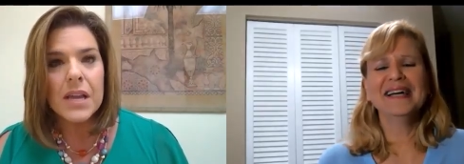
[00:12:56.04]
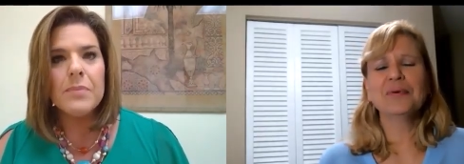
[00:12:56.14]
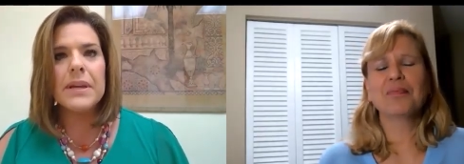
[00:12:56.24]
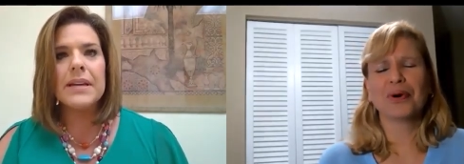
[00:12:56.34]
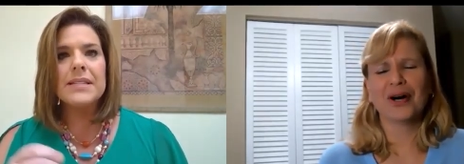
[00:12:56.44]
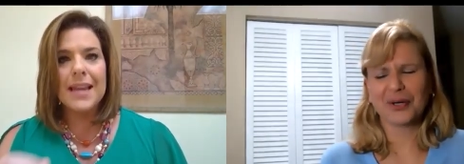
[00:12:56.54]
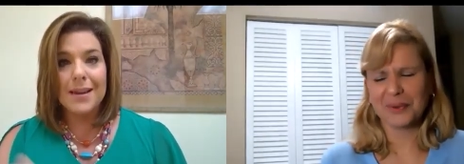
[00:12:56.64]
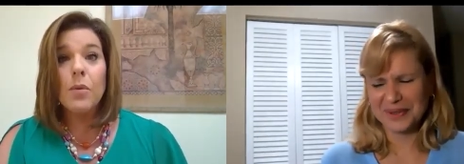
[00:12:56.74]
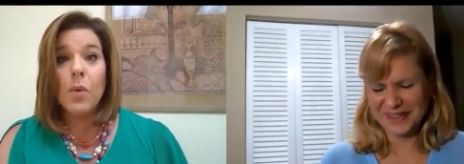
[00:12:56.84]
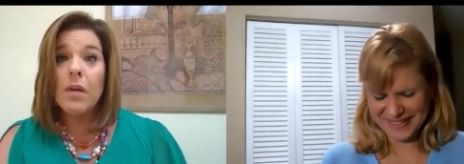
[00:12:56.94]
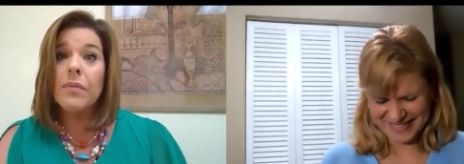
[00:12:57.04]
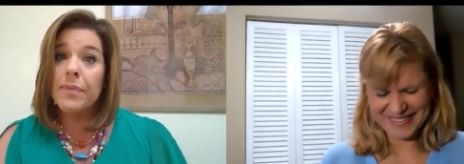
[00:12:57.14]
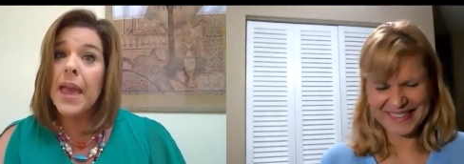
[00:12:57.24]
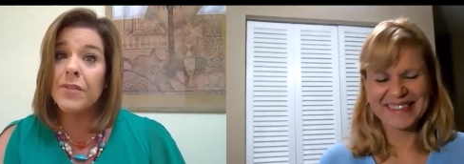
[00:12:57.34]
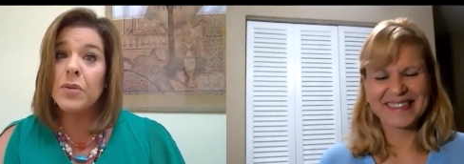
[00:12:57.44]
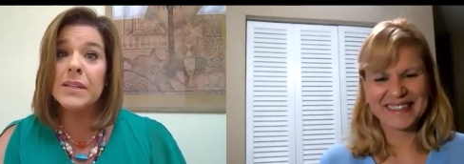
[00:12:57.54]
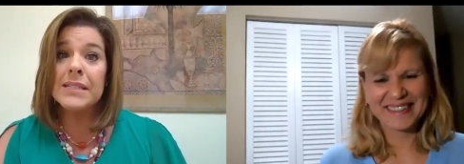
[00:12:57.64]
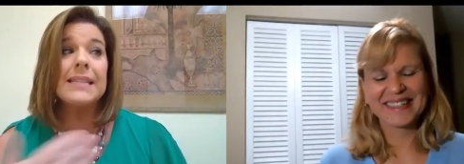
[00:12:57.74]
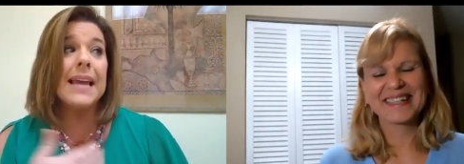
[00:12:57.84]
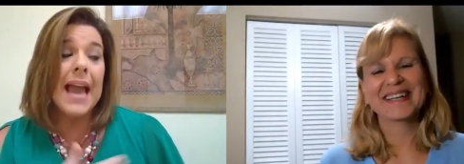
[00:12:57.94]
Speaker 1: because well everyone says
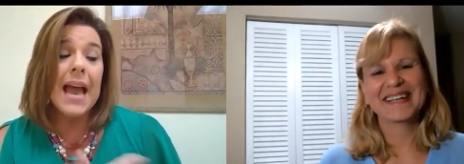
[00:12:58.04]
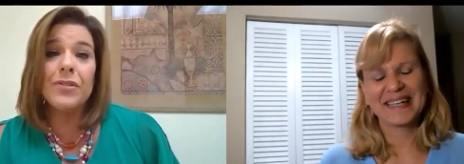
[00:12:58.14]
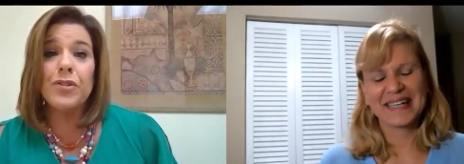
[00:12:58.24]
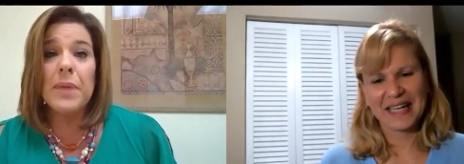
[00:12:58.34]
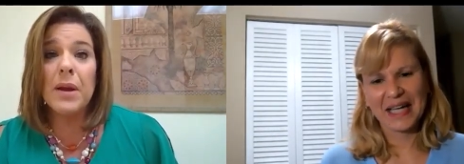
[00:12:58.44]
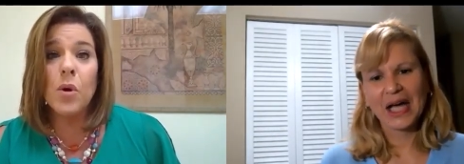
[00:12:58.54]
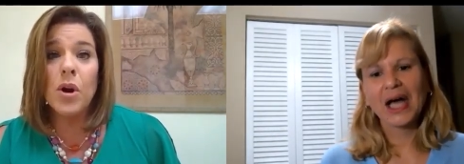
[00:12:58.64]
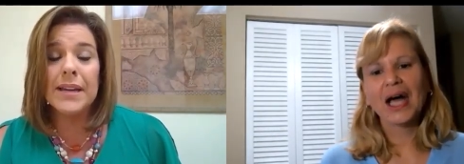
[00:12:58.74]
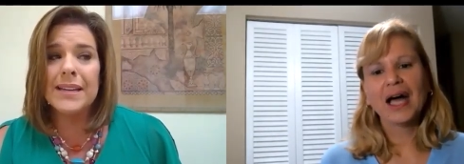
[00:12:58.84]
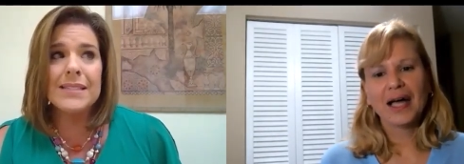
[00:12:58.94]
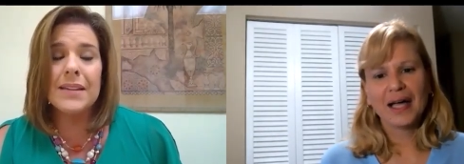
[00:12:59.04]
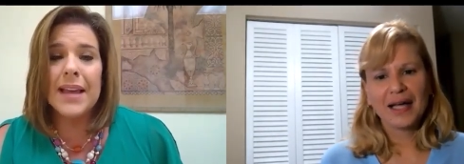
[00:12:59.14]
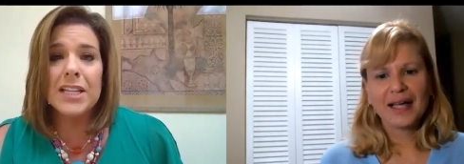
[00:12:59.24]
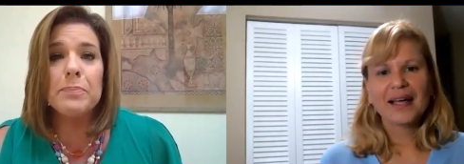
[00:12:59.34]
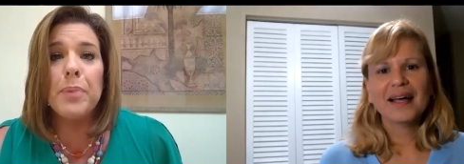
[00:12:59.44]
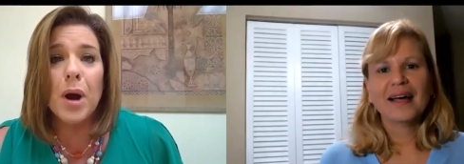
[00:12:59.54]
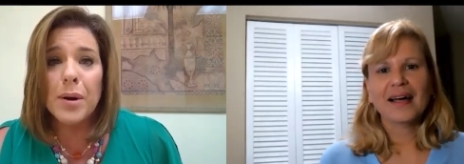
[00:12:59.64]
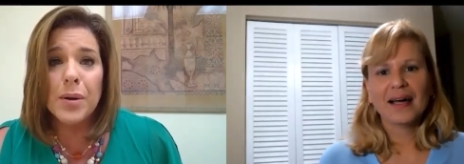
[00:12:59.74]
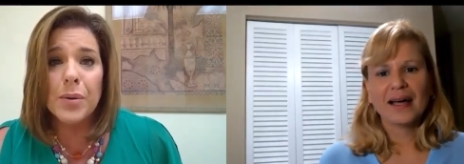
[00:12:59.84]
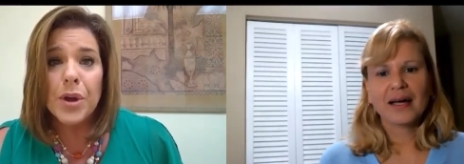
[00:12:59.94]
i have it through my work and i said that's
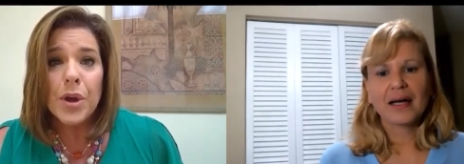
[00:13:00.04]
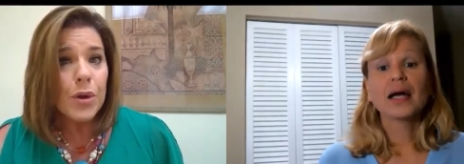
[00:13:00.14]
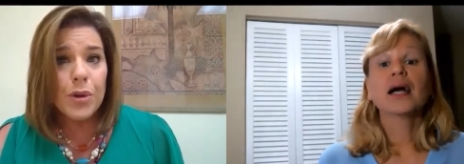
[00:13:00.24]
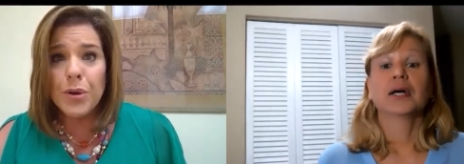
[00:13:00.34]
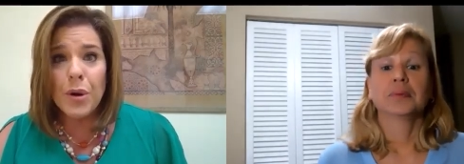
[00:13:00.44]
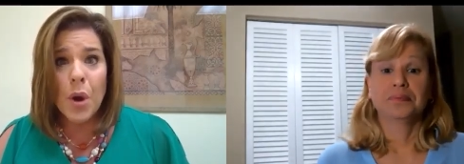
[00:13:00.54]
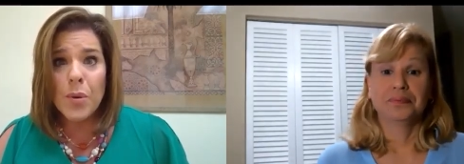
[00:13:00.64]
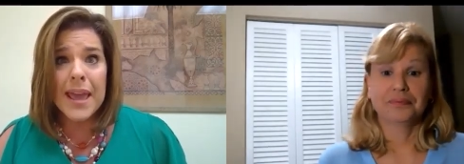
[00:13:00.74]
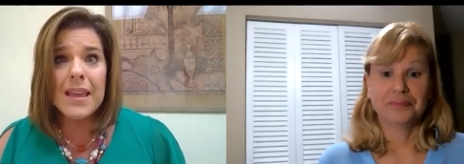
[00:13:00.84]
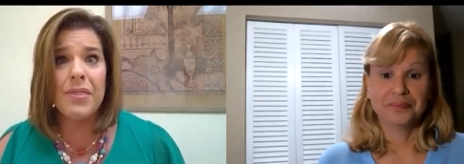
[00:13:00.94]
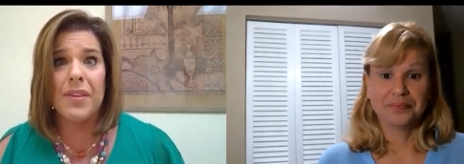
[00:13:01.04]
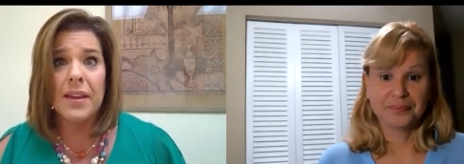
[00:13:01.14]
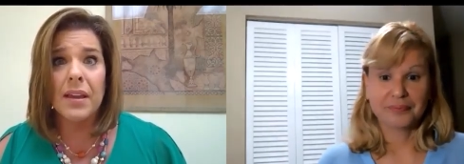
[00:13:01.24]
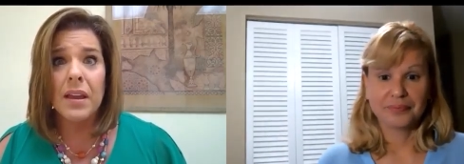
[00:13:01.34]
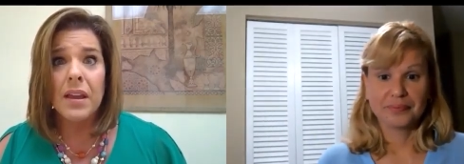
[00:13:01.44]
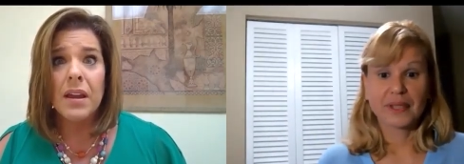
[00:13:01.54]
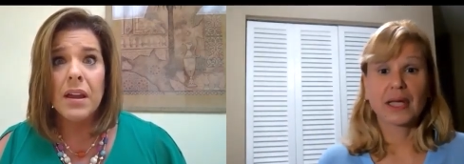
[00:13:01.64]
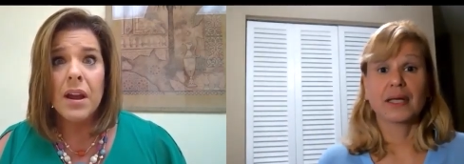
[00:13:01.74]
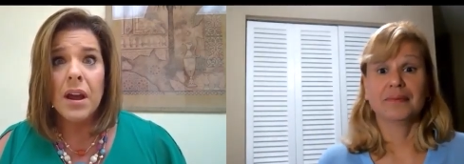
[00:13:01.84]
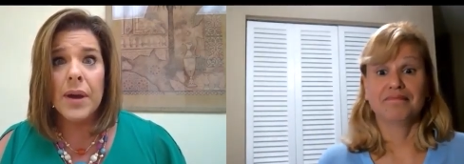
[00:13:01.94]
borrowed you don't own anything
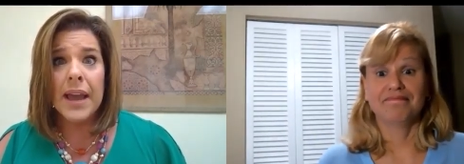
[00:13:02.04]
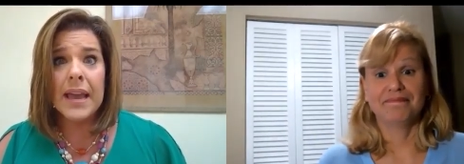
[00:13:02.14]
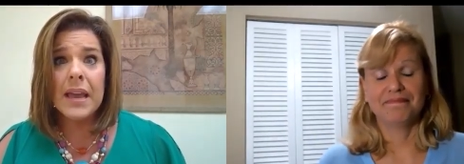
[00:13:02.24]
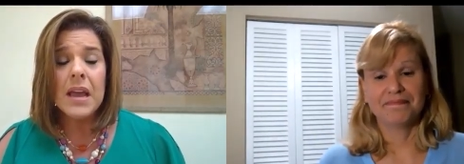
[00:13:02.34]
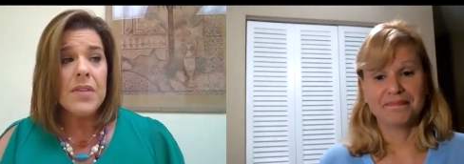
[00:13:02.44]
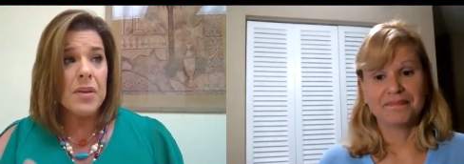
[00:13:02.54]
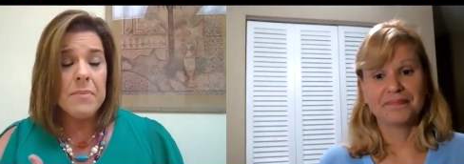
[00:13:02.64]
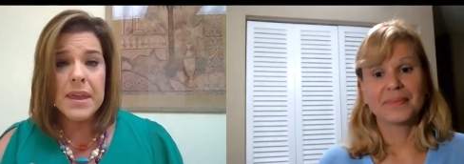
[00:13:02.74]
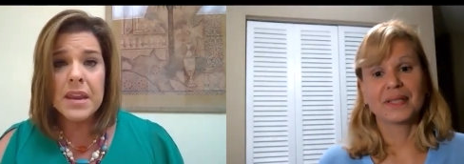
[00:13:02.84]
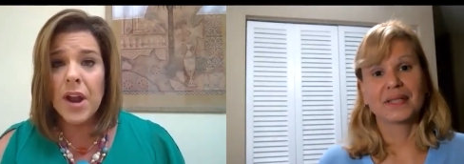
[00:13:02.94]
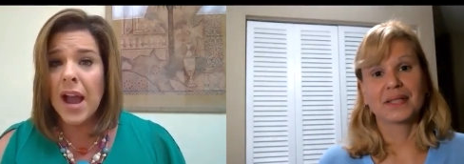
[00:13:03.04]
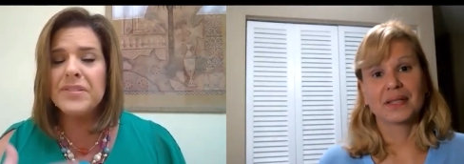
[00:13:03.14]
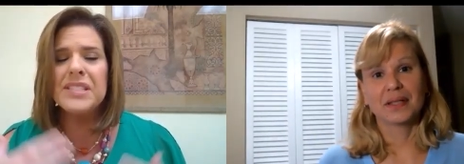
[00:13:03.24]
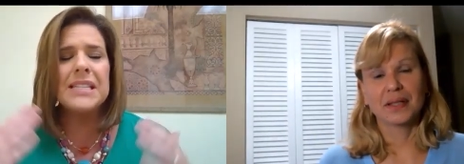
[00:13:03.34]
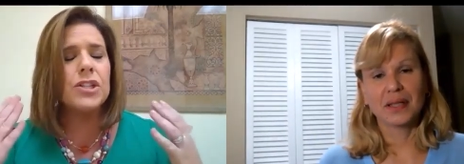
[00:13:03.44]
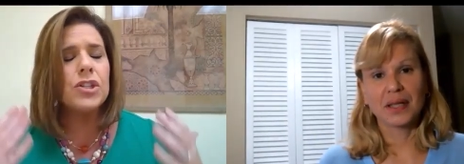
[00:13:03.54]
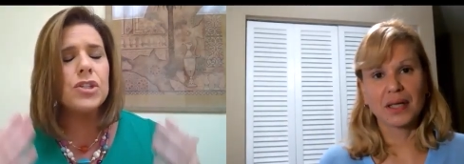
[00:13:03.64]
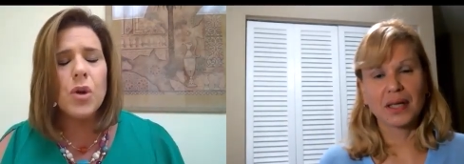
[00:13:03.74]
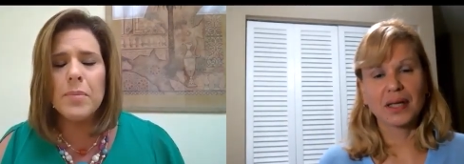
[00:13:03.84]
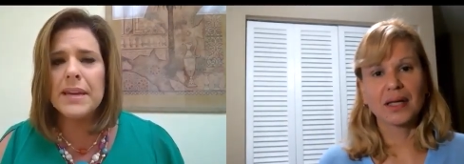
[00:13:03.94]
okay the minute i've seen it so
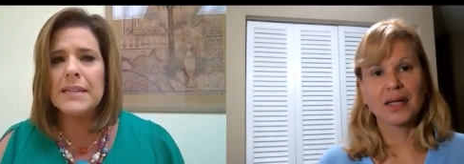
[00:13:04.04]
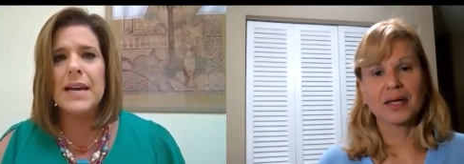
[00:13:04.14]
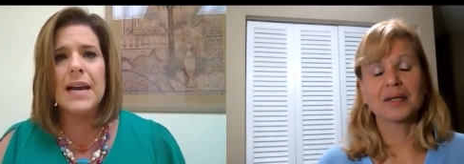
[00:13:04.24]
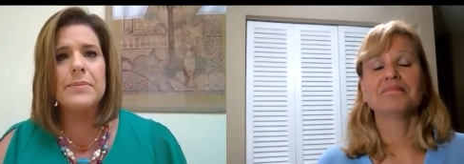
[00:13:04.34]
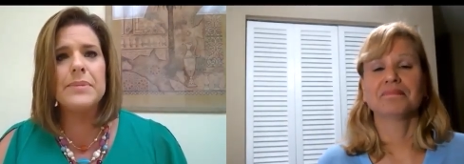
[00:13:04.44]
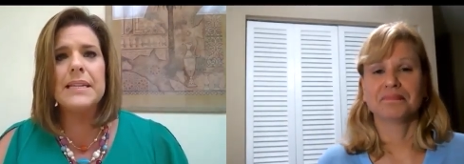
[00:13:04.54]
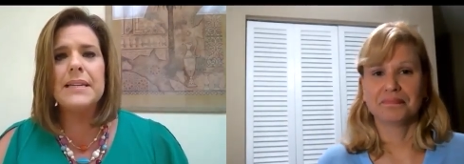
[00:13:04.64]
many times liz